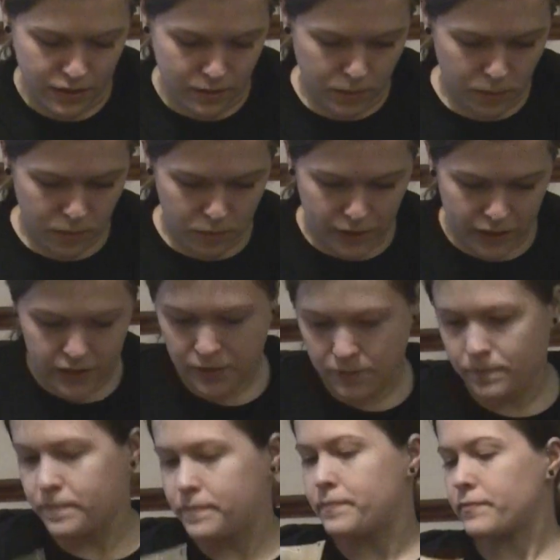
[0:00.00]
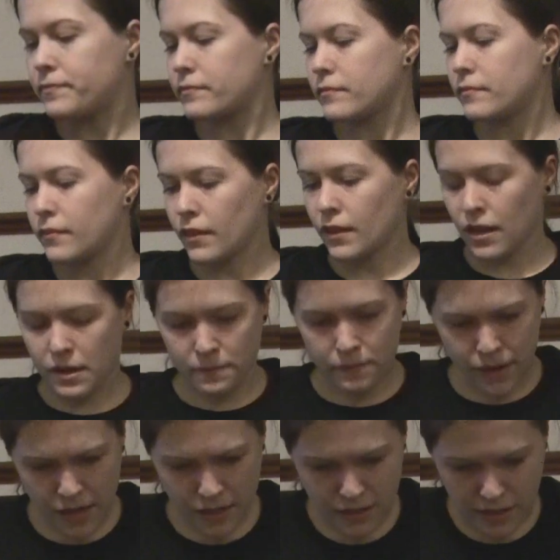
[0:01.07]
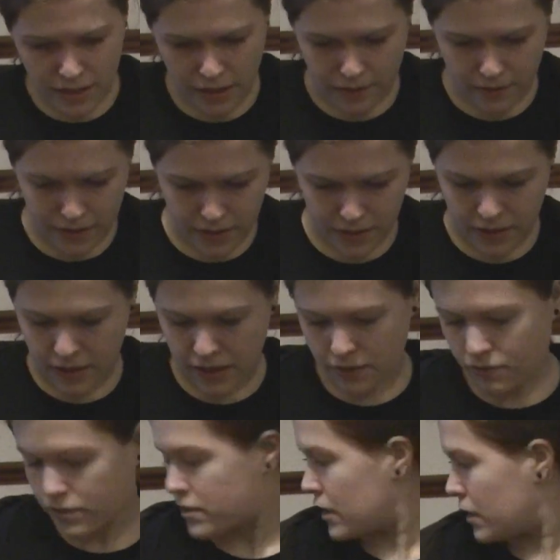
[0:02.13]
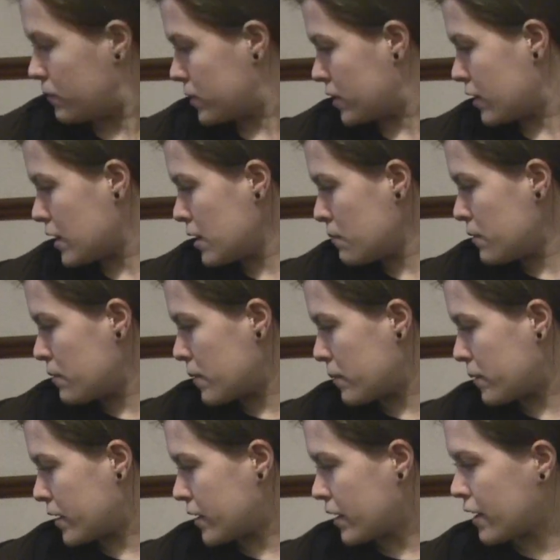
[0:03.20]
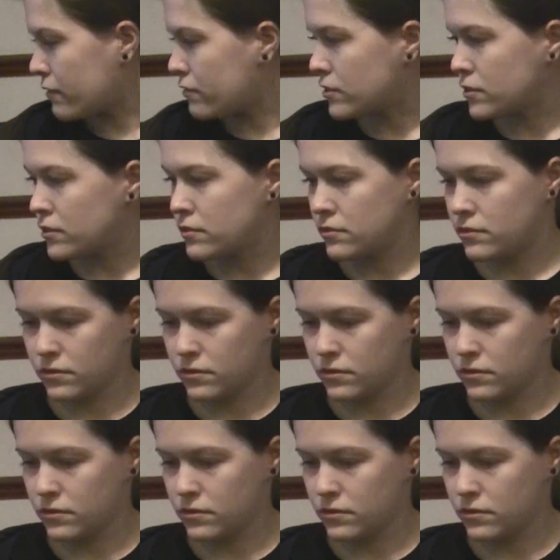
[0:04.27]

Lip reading: Pop the wings in. I imagine they go in together at the same time, but maybe they don't have to.